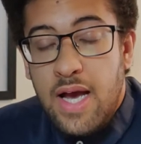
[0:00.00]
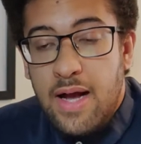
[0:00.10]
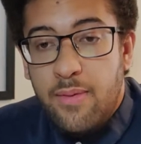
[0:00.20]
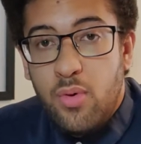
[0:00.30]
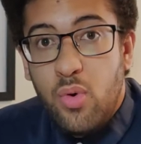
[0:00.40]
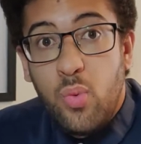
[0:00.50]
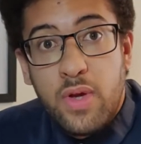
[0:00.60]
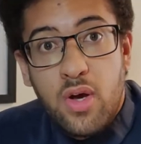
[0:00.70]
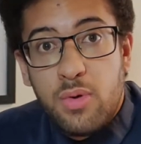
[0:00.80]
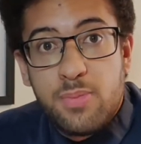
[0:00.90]
Uh, all
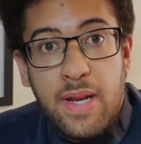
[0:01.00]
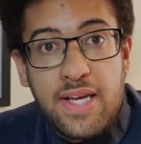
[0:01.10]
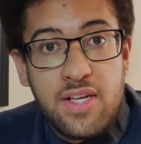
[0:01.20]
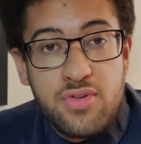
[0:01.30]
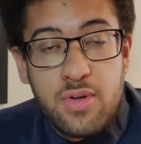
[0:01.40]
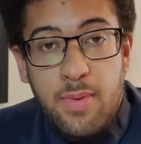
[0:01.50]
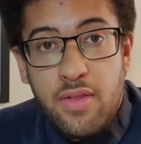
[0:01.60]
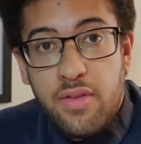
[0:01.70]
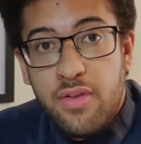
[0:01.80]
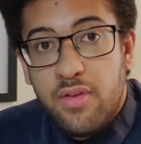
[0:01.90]
we got was Black History
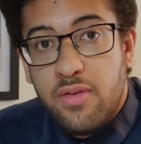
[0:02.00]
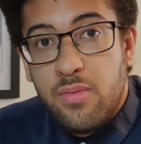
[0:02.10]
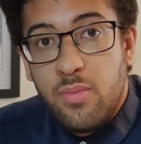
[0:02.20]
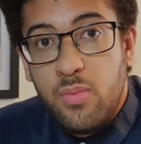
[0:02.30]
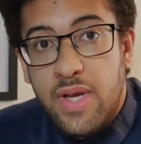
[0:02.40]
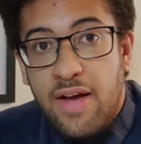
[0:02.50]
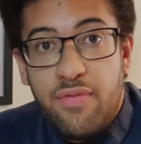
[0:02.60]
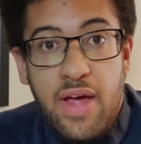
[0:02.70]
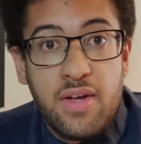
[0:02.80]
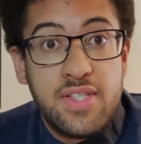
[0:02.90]
Month. We
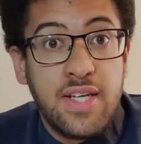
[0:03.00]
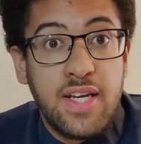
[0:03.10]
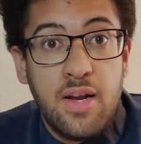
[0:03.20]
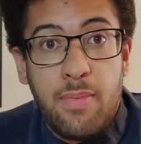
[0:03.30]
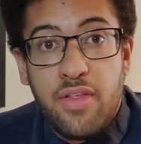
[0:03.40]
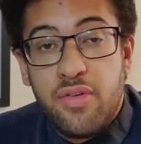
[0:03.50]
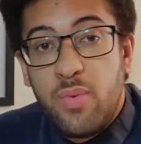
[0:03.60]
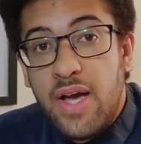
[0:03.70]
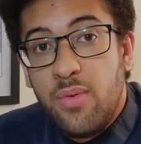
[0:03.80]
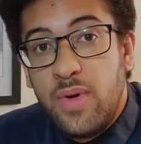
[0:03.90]
have that singular month
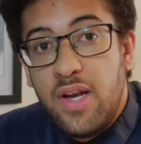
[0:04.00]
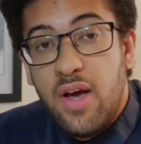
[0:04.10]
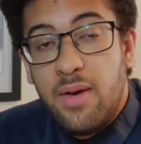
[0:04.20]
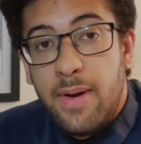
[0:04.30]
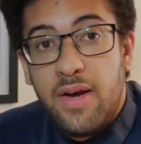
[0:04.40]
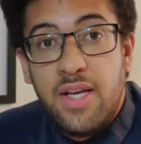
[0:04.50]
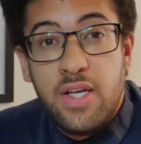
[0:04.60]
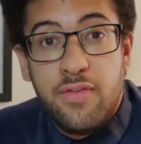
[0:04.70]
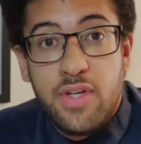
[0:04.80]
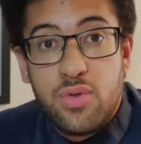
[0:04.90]
where we learn about
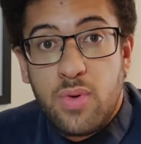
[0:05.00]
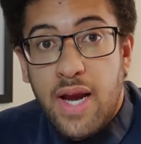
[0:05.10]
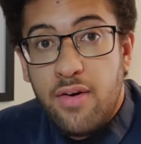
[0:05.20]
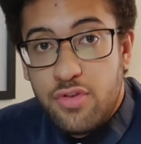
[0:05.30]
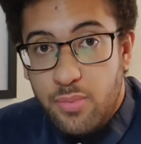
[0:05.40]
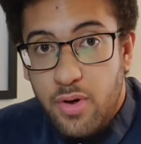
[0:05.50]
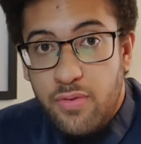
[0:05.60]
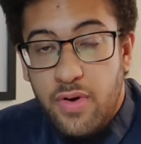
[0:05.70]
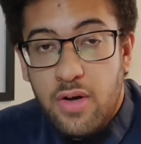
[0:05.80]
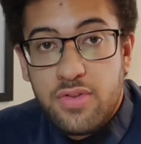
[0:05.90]
individual character
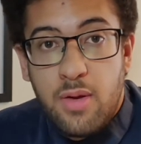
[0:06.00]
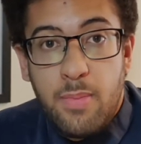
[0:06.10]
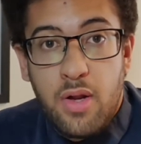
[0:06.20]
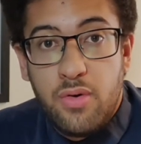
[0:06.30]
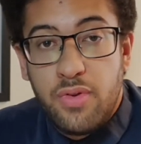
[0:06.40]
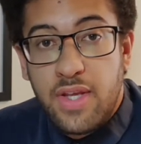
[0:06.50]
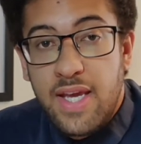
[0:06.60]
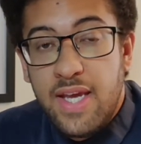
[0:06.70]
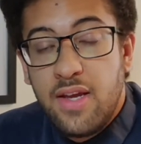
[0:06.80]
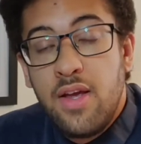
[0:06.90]
profiles like Martin Luther
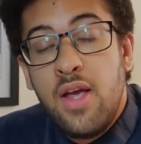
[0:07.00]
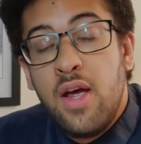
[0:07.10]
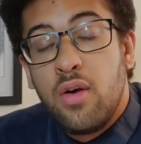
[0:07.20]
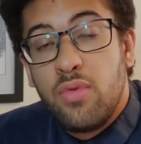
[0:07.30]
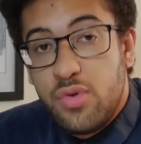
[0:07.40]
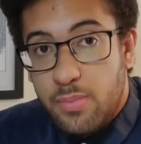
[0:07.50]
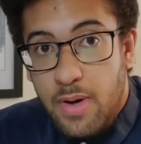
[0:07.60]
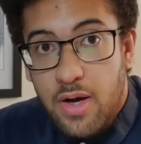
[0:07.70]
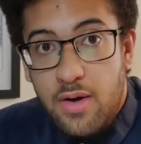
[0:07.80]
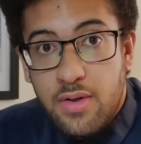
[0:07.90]
King and Rosa
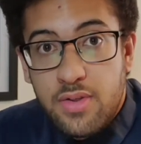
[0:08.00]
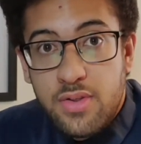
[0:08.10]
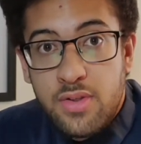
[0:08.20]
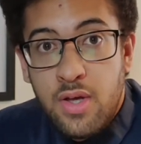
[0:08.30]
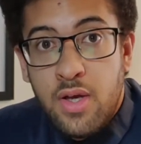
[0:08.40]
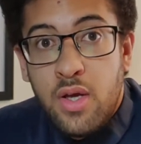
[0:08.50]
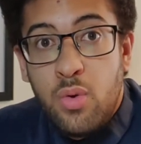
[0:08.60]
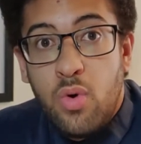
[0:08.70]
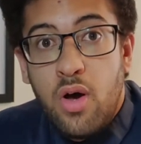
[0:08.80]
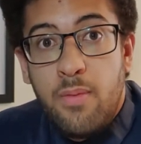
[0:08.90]
Parks,
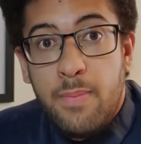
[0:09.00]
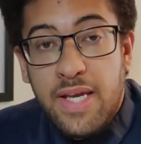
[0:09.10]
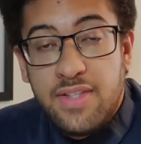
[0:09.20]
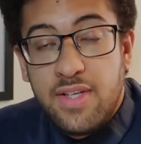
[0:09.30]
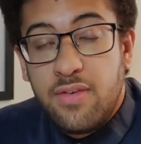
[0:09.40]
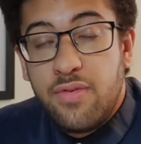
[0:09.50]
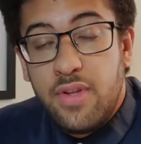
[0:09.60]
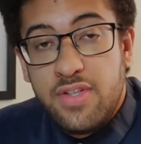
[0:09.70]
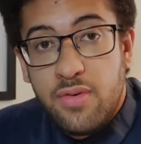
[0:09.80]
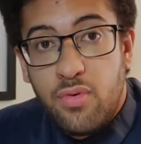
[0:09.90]
who are amazing for
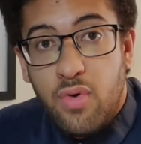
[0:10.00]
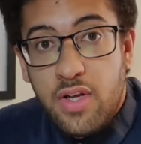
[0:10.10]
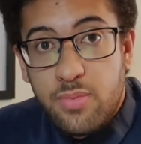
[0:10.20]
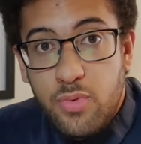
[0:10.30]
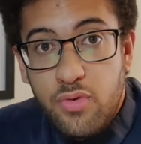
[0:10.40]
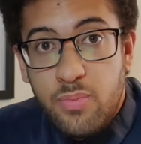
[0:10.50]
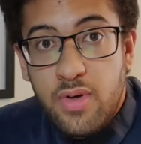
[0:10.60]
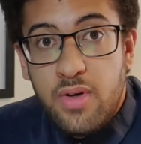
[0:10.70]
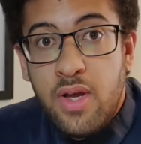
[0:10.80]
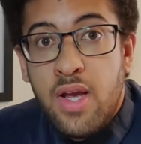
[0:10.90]
the civil rights
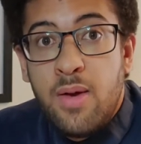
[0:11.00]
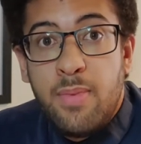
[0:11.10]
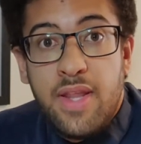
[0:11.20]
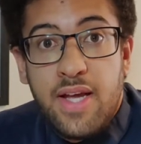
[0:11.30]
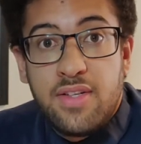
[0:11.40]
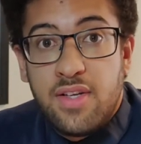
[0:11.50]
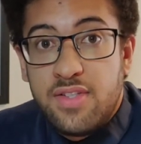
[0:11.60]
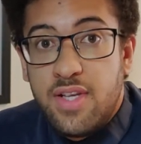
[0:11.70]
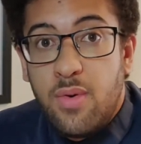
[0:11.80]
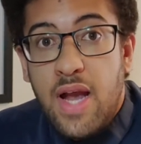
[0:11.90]
movement, but that
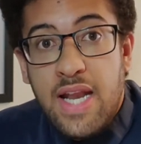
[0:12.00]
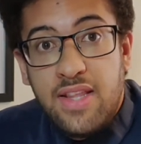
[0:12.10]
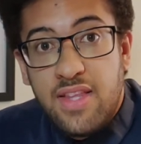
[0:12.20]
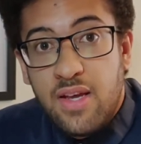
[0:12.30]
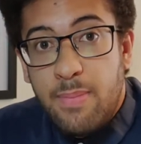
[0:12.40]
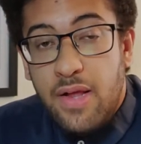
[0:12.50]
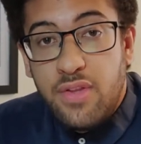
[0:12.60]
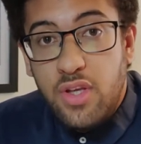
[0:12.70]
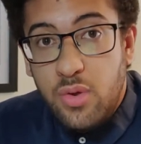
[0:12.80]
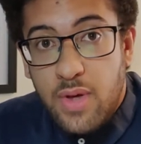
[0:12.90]
doesn't tell anything about
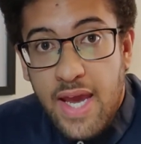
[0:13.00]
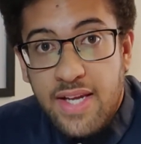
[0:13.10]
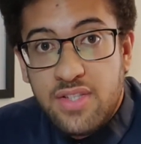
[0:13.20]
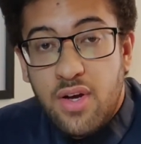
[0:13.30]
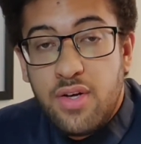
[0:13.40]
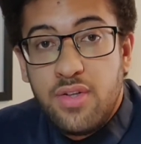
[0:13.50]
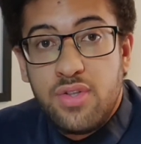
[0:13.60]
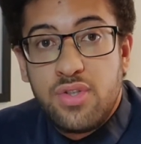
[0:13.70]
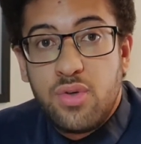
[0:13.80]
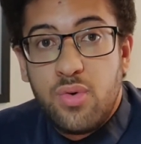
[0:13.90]
the UK side of
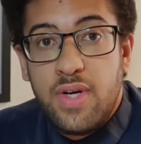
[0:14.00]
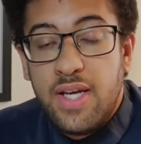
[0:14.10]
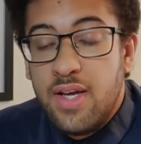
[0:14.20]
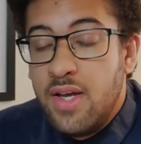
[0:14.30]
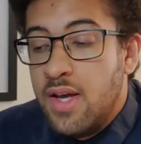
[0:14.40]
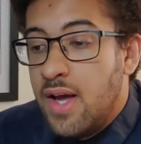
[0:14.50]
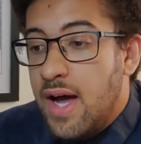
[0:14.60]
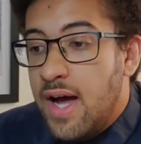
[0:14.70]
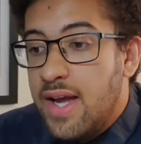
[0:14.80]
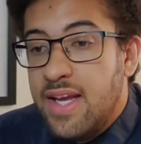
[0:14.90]
the story.
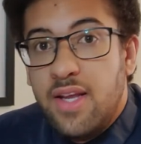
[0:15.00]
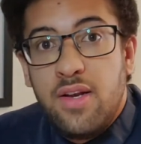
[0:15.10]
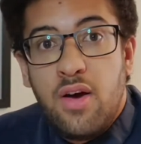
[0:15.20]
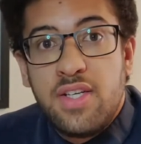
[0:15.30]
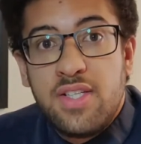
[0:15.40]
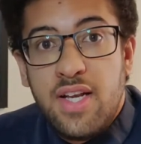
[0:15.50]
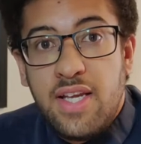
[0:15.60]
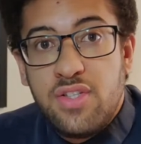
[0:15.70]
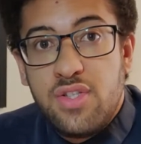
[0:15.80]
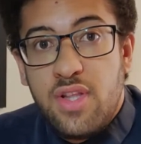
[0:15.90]
Uh, it
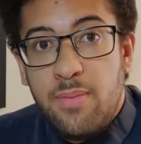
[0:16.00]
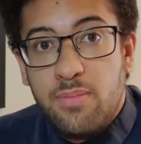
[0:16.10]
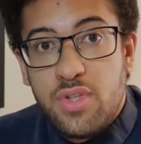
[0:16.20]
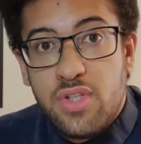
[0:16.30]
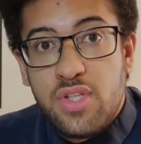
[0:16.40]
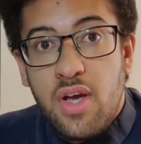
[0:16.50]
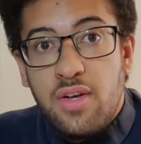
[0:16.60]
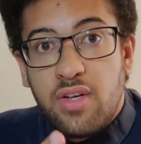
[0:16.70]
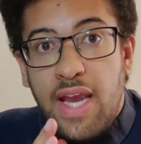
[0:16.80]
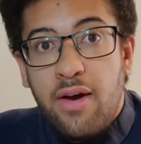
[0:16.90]
isolates them to
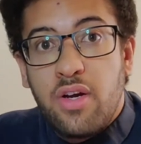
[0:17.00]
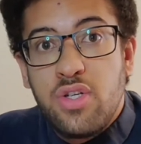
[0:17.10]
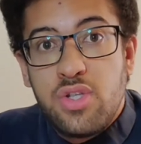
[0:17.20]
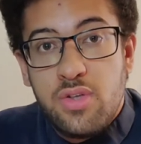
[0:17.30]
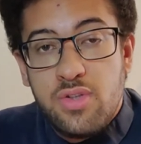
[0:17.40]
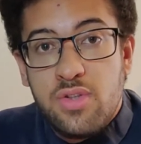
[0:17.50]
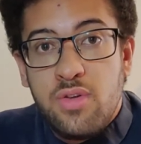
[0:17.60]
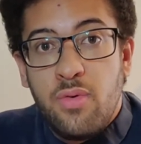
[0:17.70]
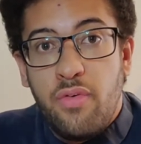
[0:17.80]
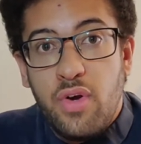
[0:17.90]
certain caricatures
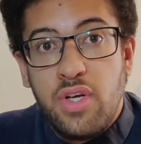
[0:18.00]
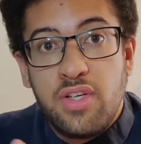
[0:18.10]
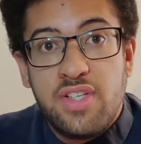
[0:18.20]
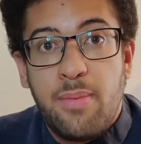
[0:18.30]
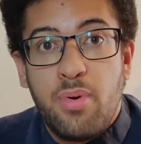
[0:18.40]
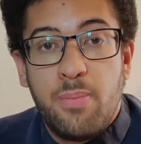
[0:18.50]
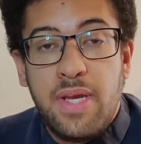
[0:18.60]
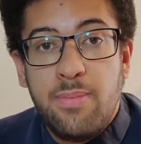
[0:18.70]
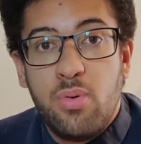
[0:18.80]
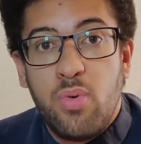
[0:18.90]
of only separate
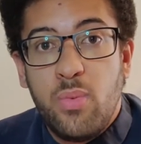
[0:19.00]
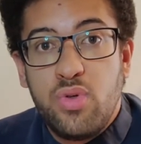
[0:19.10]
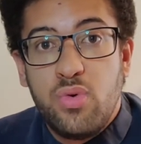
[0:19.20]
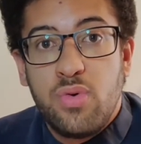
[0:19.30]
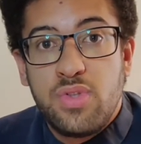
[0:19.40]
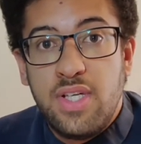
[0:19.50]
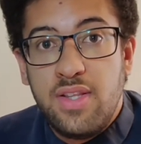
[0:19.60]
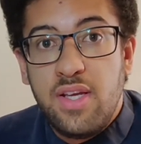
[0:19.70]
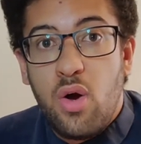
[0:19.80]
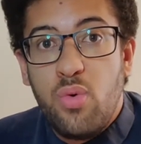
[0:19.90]
people where we do not see
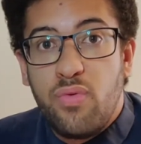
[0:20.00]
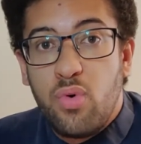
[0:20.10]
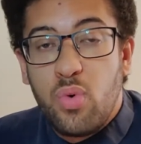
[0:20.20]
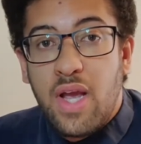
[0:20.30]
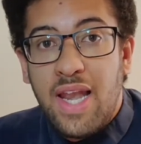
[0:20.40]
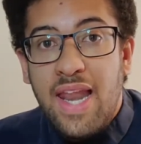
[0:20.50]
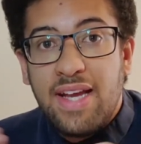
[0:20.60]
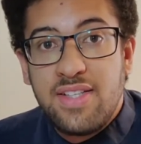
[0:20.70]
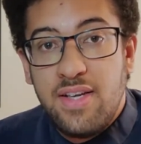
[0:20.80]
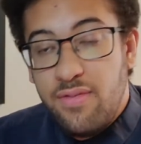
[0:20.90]
the overall
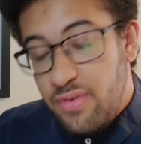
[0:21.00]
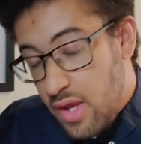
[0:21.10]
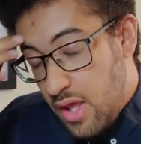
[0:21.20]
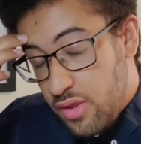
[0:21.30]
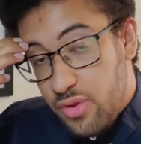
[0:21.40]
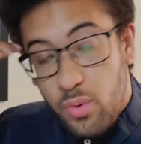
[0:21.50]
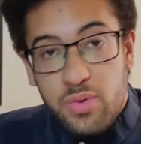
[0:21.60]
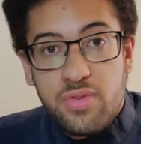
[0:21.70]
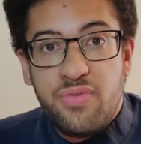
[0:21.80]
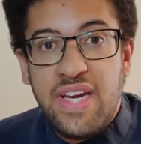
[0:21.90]
collective
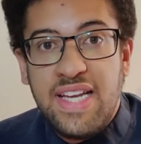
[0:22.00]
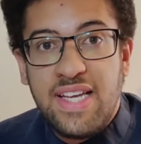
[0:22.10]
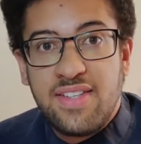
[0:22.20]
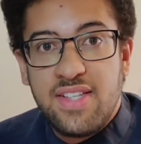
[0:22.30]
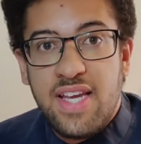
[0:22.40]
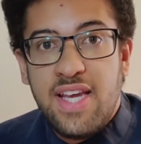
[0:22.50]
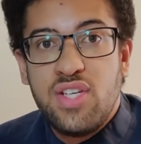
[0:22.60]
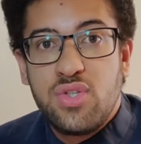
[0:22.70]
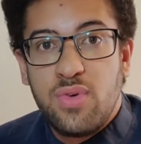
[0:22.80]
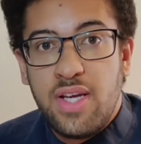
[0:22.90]
thoughts, feelings, and
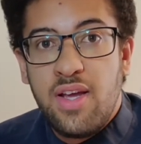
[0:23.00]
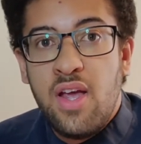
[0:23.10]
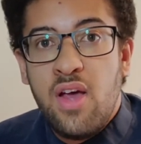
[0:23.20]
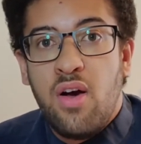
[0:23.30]
history